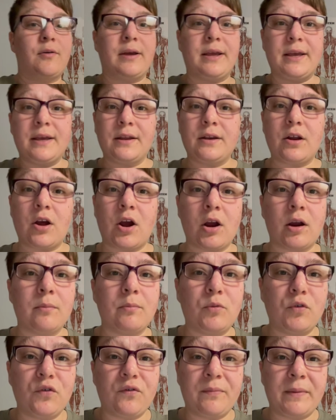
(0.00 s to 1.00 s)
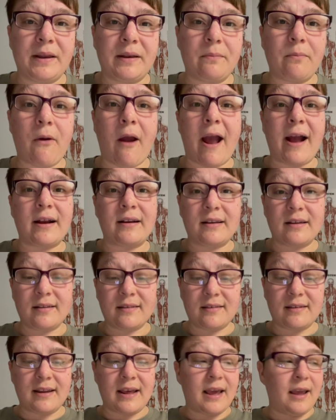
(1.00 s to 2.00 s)
in our movement practice
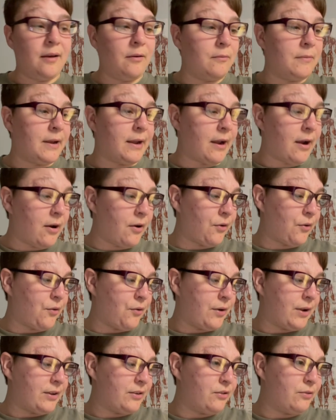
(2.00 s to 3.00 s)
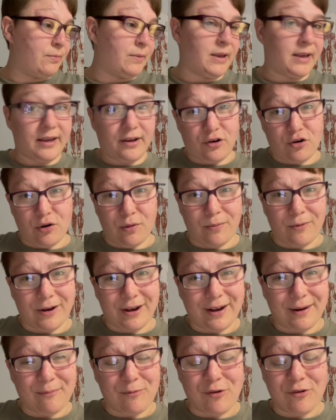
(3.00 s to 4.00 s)
today, we are going to be
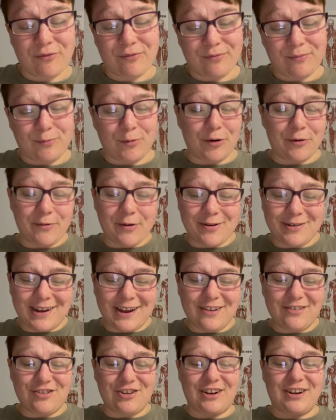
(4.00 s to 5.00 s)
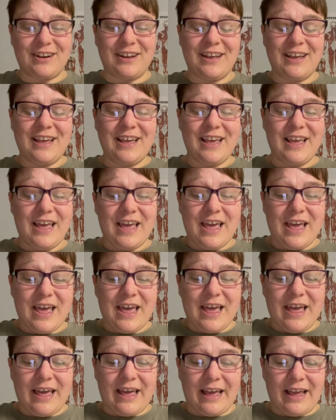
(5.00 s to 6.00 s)
incorporating more rotation.
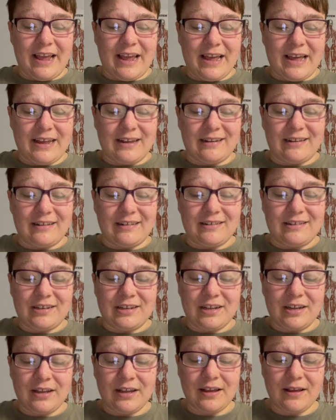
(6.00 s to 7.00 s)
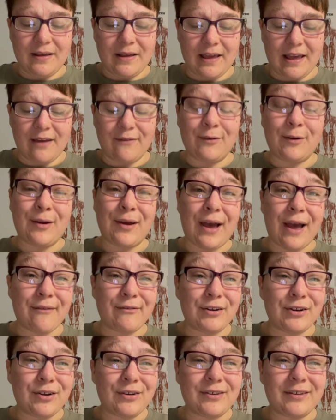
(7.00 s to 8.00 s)
And if you
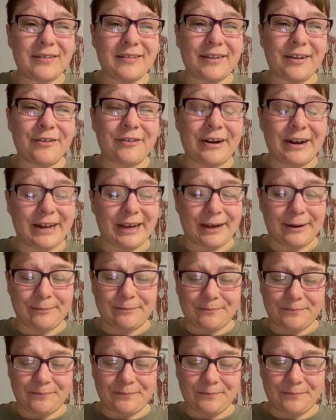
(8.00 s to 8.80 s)
haven't noticed already,